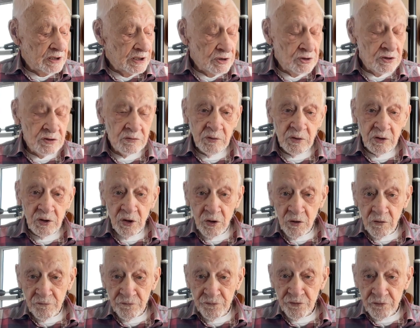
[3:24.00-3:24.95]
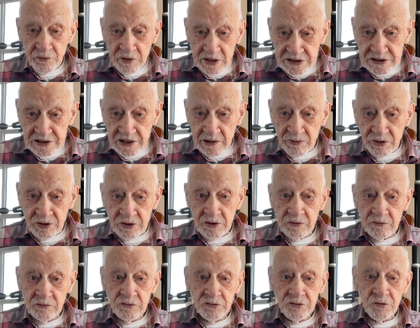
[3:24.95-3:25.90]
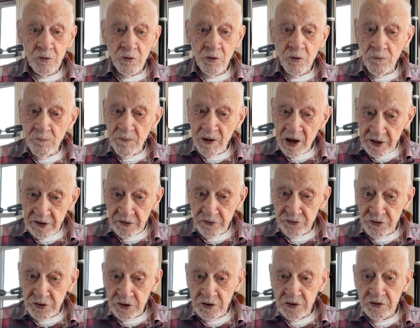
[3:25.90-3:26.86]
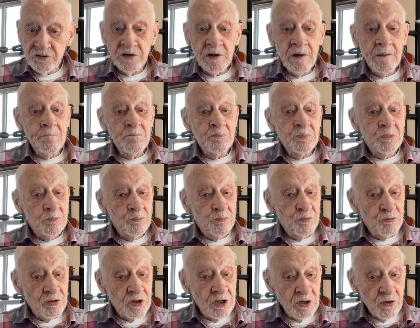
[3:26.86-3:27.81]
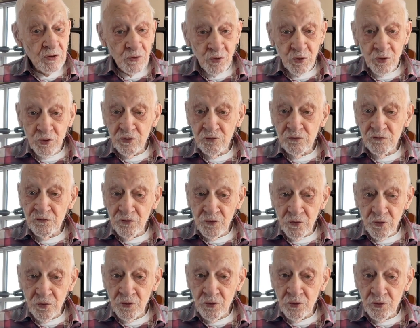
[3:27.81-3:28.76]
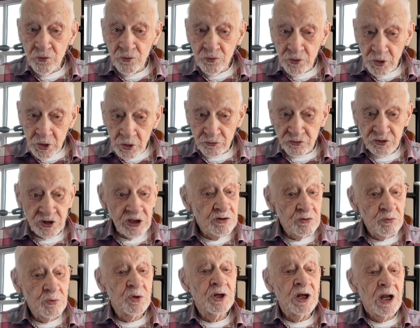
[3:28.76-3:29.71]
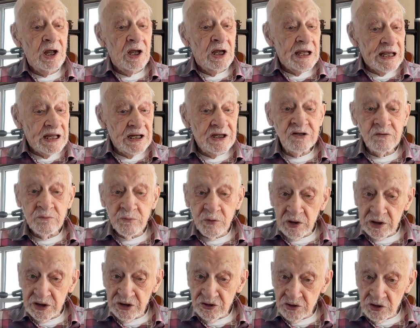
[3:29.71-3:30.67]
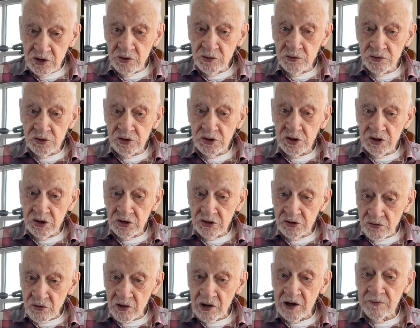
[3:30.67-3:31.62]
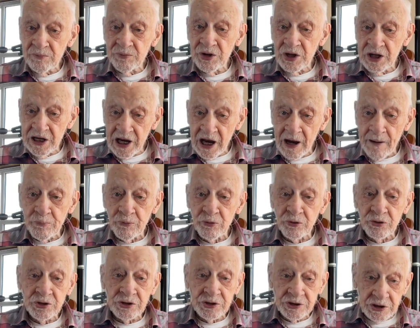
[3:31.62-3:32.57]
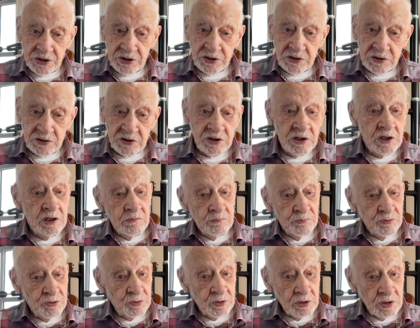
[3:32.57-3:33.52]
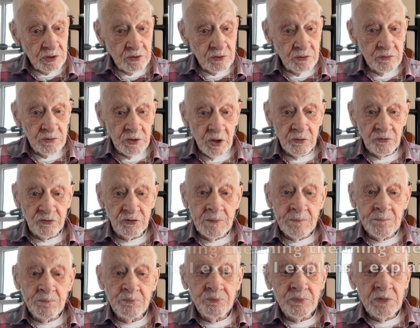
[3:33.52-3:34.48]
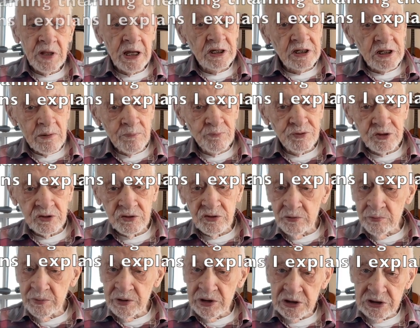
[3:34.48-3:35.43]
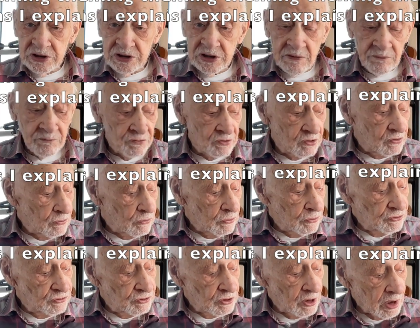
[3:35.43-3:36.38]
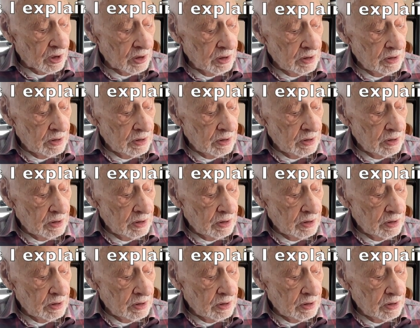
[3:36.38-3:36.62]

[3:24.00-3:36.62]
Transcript: interval of 3 semitones or minor thirds between all 4 notes. Interval is used to describe the gap or the distance between 2 notes. Examples of diminished seventh chords are,